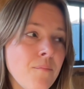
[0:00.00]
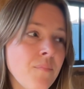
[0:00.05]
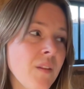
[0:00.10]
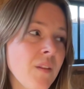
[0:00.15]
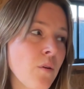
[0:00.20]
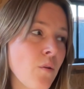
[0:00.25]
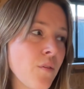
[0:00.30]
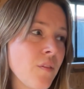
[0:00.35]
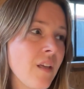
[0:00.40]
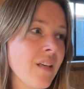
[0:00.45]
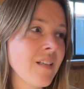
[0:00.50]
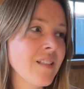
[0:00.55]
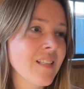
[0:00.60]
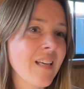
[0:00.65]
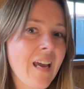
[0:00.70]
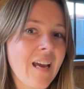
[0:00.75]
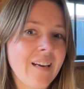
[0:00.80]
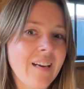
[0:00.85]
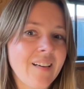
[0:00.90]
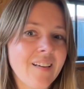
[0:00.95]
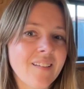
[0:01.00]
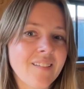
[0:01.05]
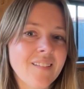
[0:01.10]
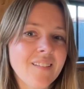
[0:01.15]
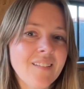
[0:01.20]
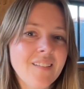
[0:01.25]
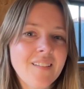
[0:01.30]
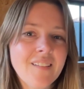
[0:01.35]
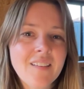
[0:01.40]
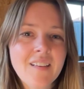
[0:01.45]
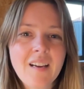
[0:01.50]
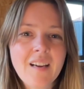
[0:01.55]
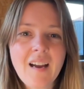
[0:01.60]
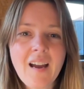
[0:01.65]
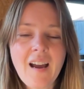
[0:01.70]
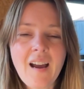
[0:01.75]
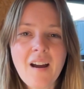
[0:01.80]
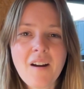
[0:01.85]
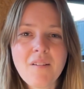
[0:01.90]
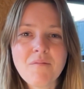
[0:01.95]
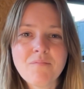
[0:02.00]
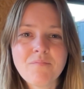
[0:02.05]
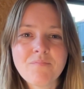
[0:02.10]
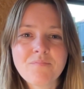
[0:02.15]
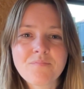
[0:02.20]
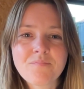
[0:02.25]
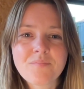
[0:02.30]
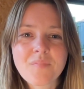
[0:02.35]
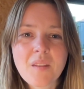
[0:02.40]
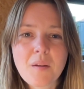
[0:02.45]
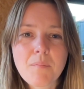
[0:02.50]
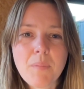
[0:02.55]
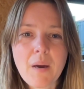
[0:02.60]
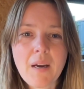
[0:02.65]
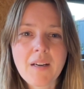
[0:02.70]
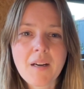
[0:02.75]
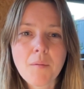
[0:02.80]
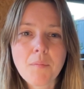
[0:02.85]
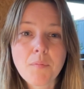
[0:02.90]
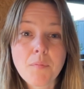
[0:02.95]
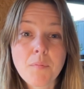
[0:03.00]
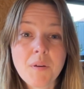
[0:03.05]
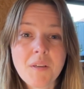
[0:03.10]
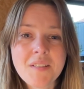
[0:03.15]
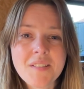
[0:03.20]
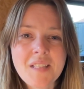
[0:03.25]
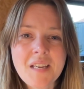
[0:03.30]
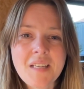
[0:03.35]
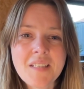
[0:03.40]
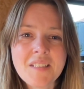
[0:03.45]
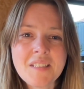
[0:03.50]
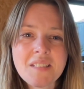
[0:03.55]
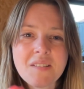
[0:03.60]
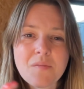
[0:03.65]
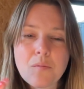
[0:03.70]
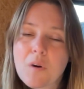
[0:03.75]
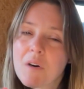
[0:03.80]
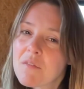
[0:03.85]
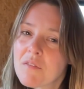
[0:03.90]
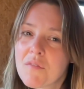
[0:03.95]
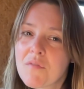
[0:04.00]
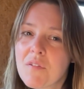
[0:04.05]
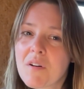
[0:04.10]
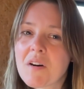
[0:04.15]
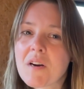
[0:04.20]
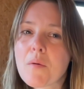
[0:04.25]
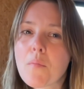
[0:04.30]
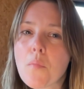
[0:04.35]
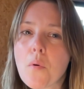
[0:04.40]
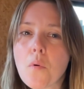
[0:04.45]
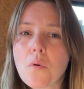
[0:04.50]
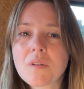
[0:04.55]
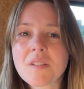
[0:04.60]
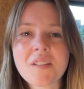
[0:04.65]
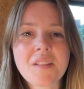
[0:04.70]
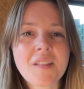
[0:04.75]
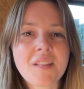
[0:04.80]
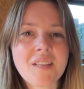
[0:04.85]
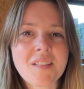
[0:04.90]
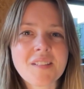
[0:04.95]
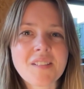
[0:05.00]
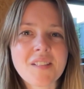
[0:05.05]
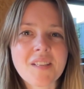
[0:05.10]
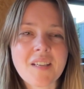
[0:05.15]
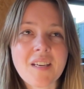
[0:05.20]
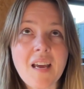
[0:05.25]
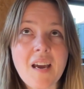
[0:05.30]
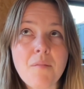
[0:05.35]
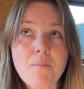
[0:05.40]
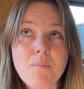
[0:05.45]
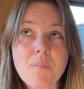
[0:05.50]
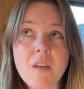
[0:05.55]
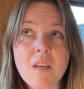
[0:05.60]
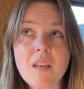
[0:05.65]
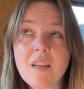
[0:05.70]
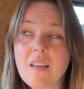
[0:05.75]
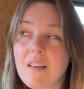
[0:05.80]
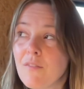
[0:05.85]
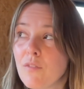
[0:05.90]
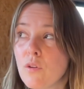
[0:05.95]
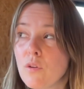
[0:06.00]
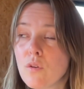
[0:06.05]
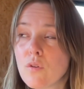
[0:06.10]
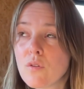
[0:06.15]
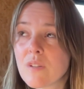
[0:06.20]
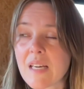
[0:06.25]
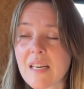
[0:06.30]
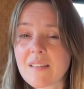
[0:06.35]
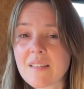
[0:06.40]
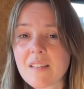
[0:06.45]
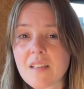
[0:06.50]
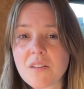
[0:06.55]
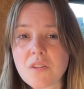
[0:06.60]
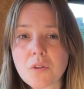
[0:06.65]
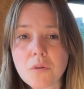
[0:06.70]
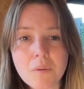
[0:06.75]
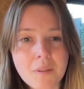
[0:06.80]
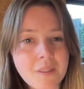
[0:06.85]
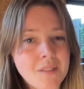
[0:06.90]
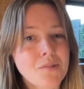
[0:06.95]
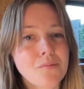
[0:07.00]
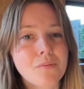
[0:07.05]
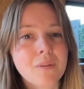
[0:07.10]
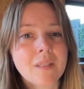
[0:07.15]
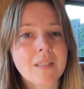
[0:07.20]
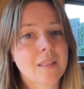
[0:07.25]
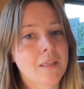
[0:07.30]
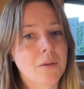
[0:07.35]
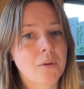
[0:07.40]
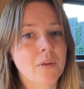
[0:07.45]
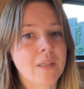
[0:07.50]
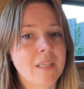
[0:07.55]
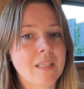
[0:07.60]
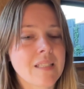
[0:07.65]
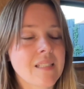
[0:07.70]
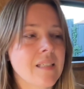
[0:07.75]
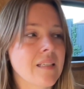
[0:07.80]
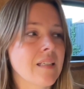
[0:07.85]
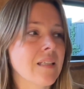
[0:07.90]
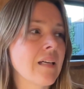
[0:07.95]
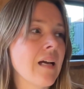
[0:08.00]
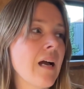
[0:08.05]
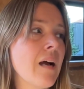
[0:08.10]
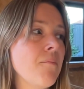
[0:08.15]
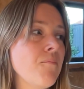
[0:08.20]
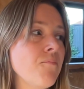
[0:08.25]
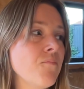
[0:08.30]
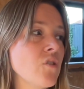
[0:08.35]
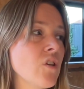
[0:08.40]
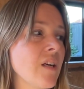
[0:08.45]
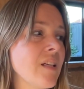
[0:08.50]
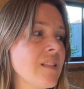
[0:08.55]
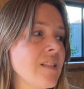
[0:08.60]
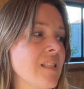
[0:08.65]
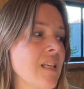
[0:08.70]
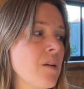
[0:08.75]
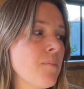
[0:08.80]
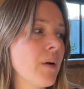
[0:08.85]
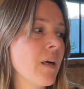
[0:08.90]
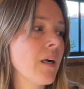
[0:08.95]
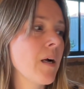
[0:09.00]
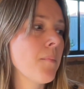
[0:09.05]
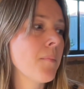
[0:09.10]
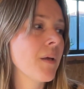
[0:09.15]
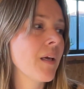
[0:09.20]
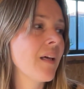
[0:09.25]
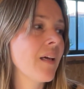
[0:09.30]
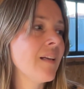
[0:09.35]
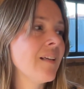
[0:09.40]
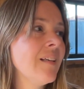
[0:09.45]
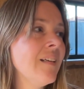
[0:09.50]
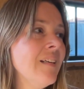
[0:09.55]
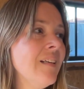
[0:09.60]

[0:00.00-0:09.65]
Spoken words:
the Authenticator backup, because that is one of the very important things that if you lose access to it, it's really annoying to try and set it back up again.